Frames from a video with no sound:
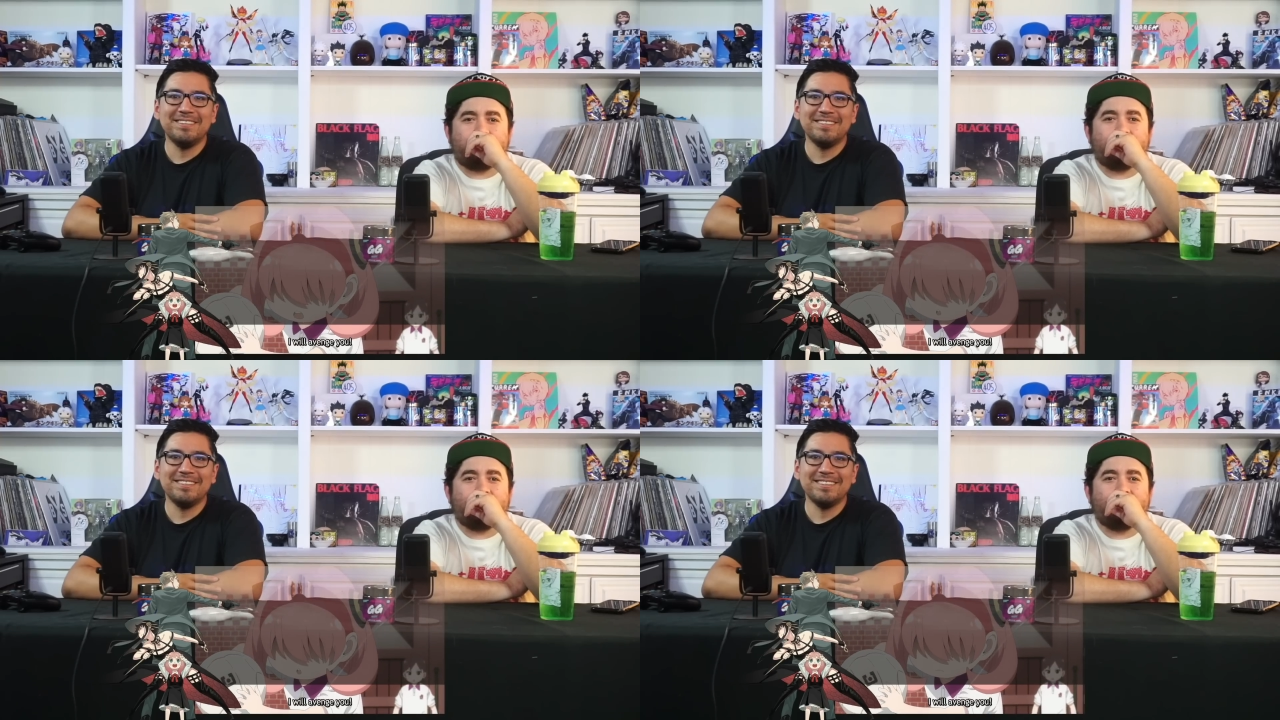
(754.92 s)

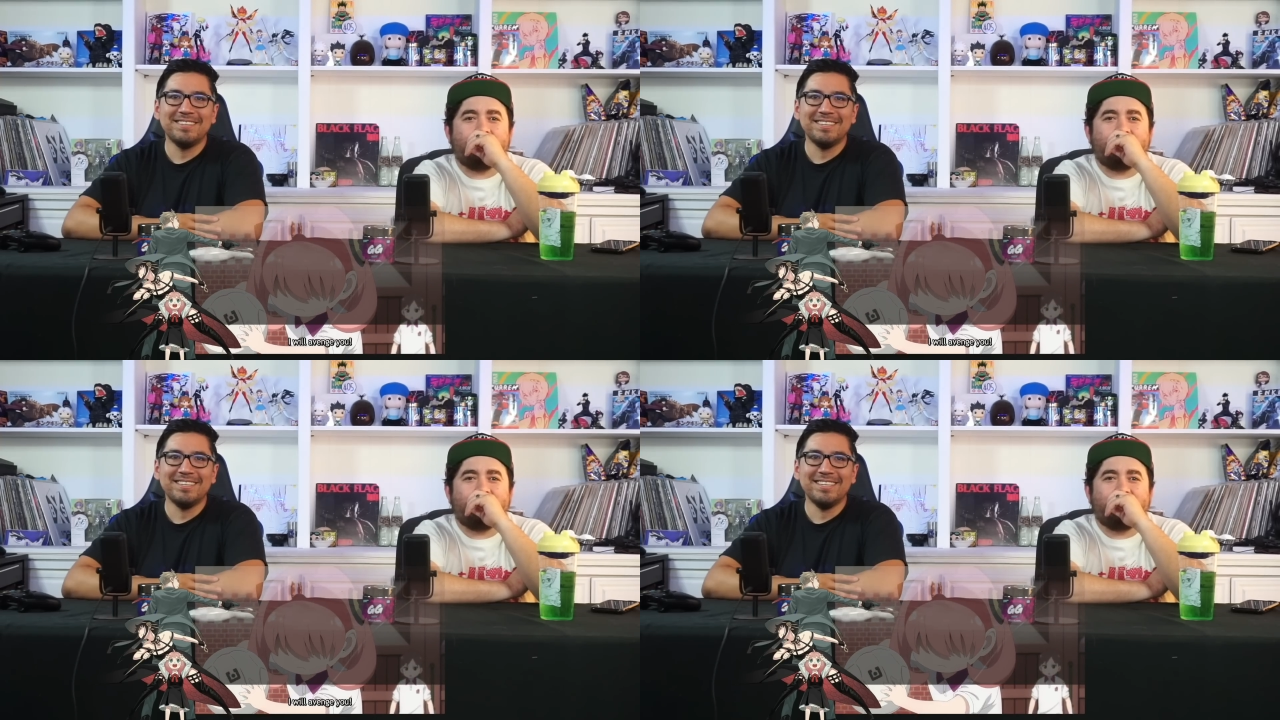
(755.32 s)

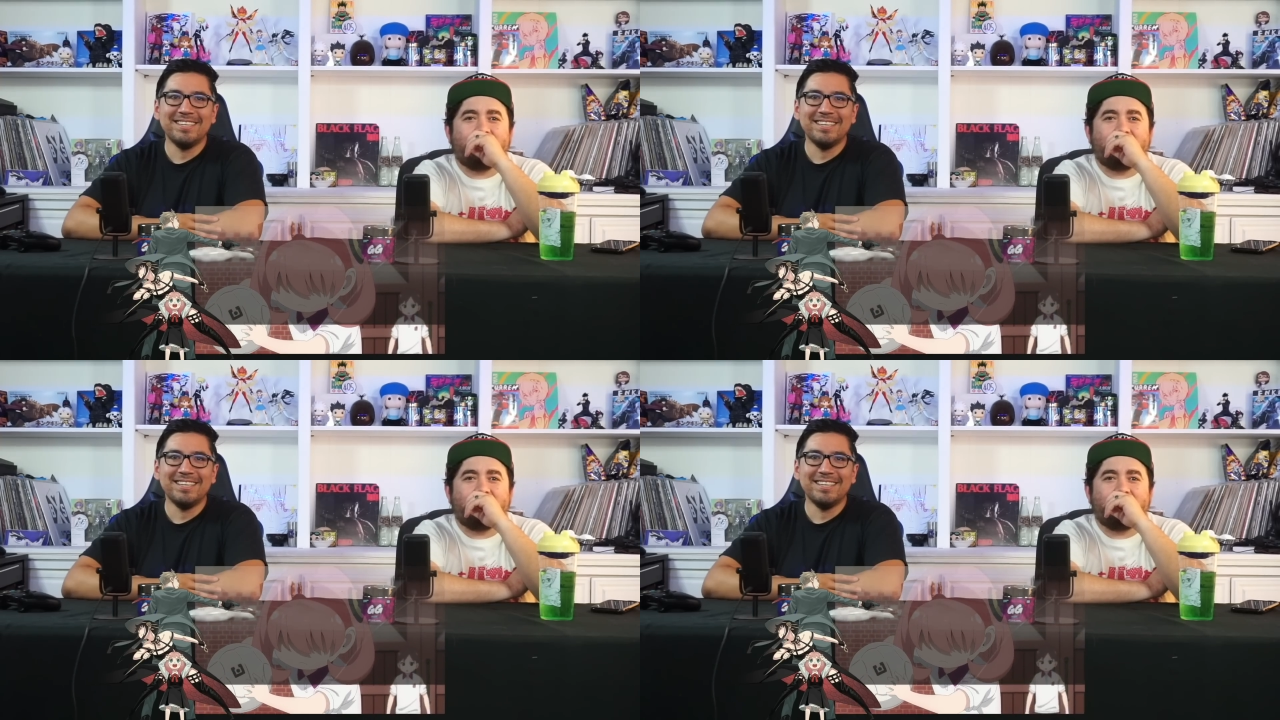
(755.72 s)

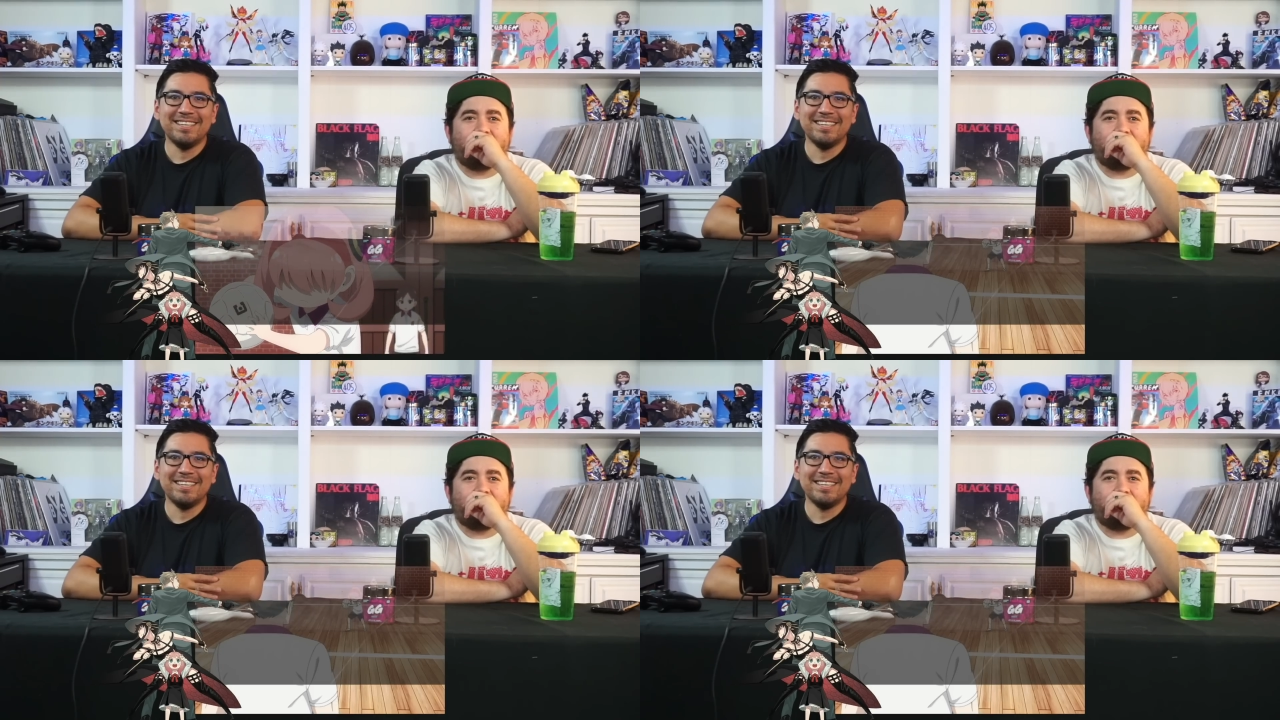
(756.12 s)

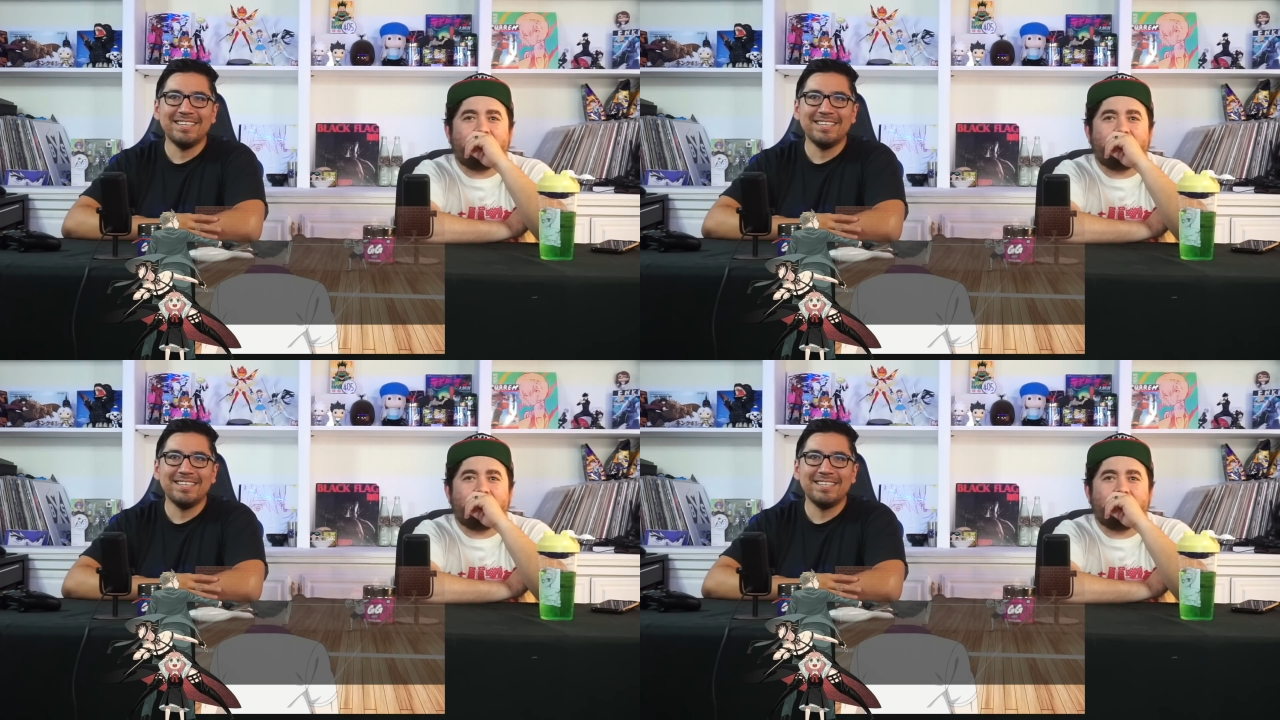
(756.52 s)

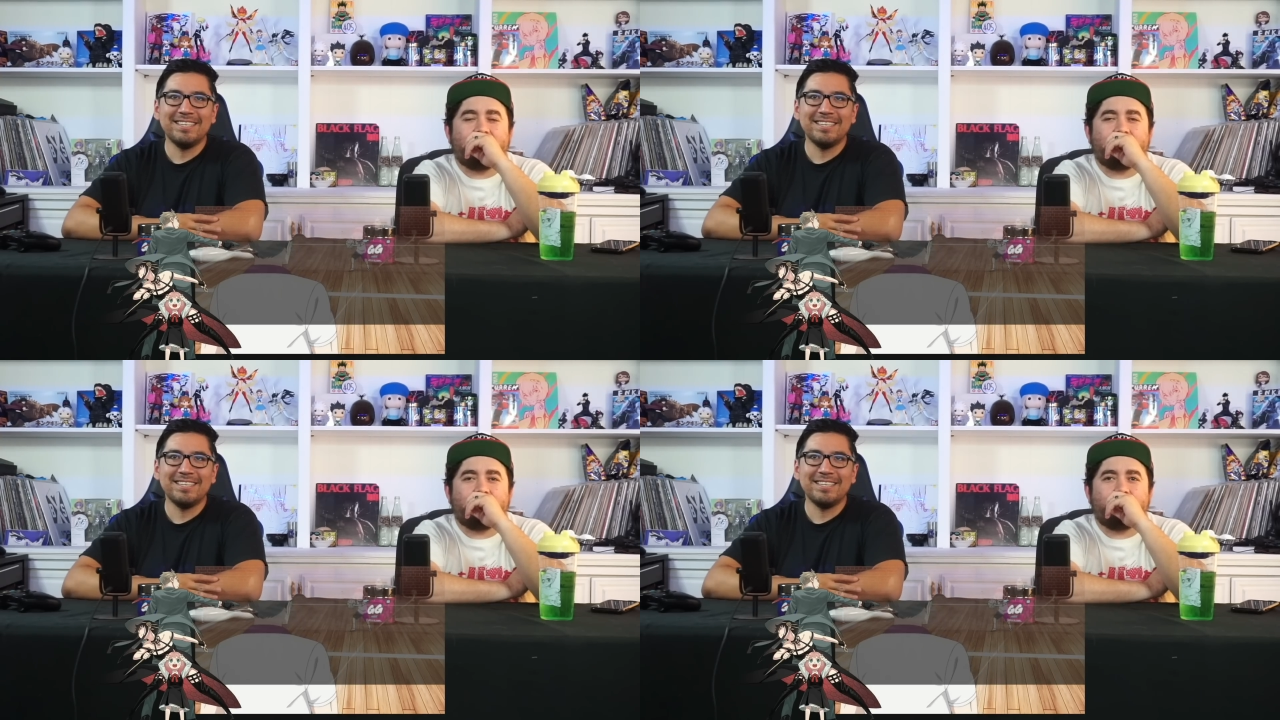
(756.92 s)

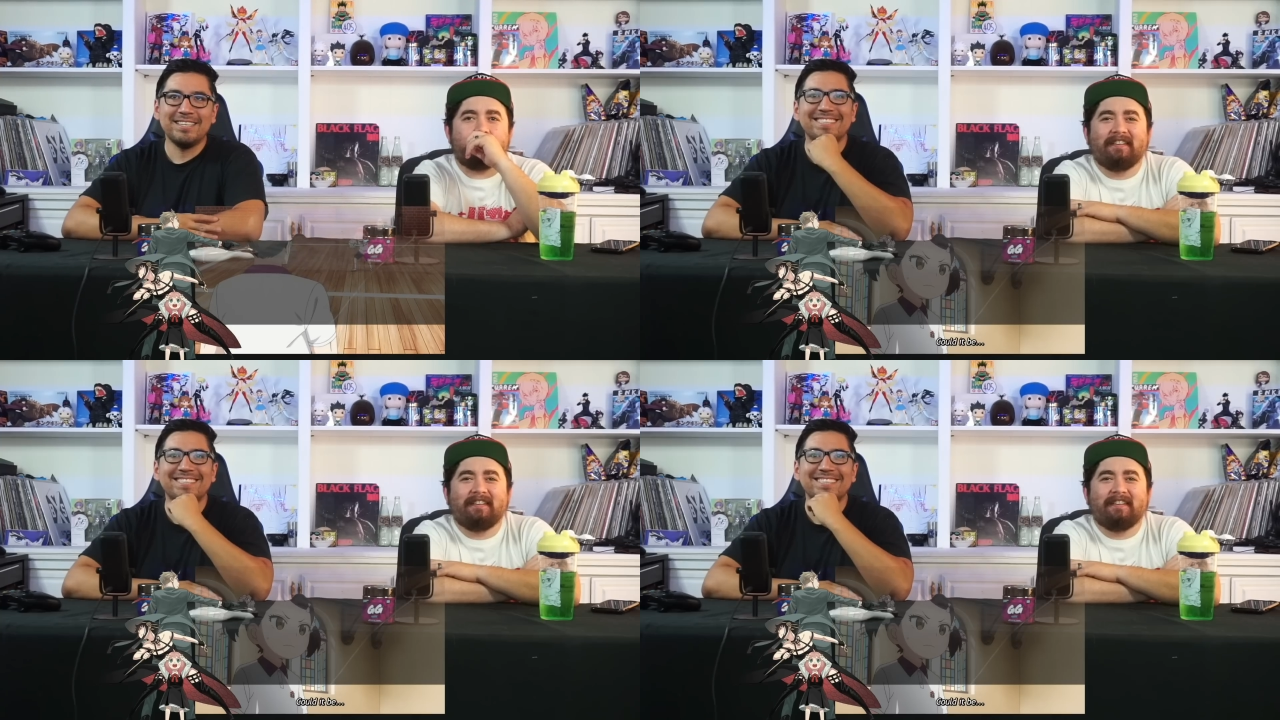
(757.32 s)

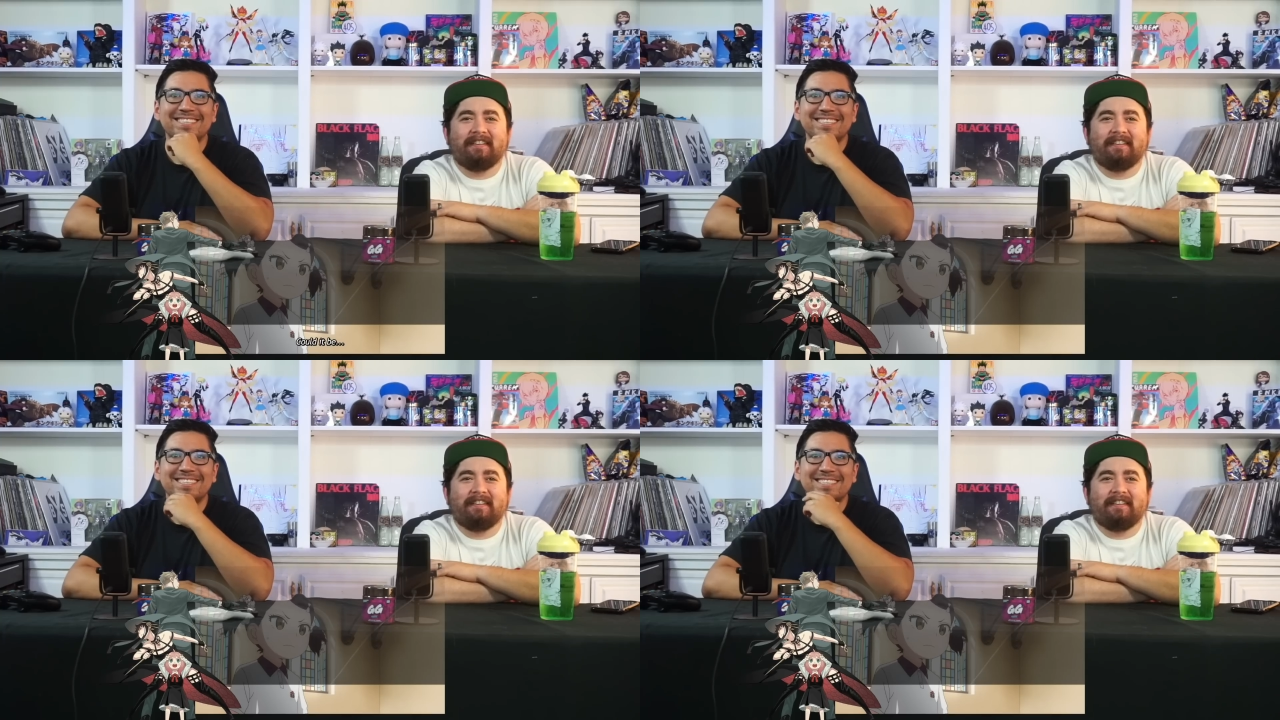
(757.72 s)

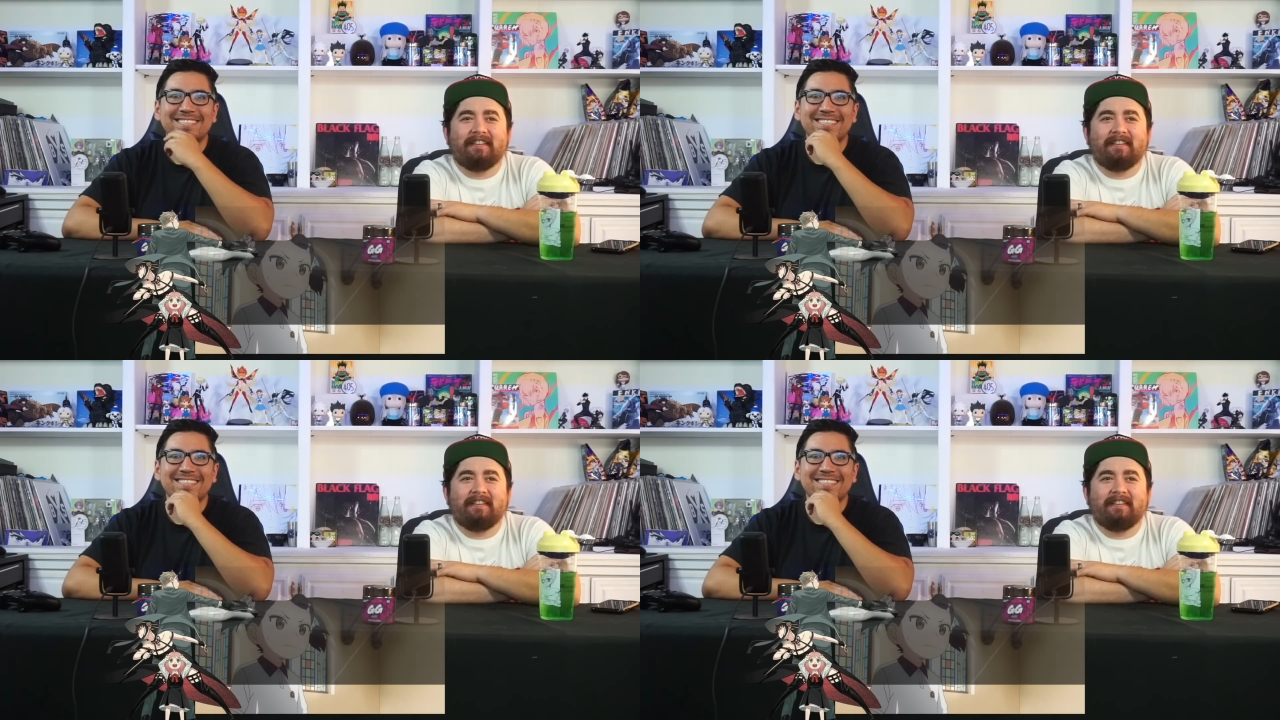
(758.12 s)
Nobody speaks.